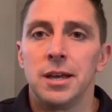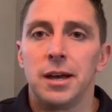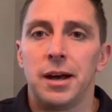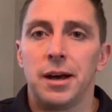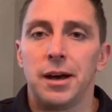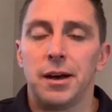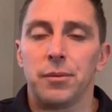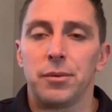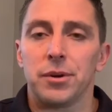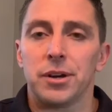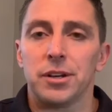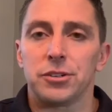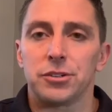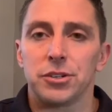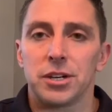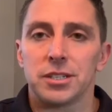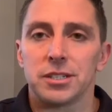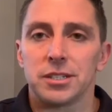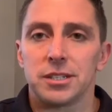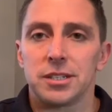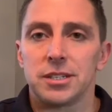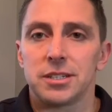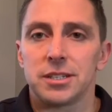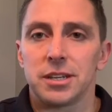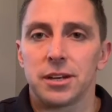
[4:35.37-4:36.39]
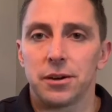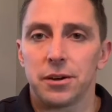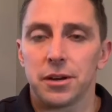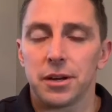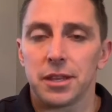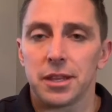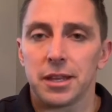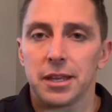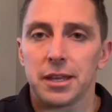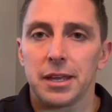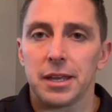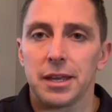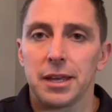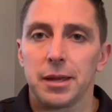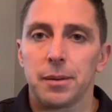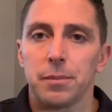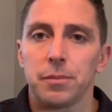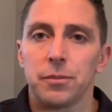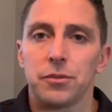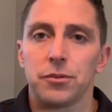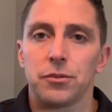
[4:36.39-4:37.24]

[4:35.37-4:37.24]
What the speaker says: when addressing this area of the game.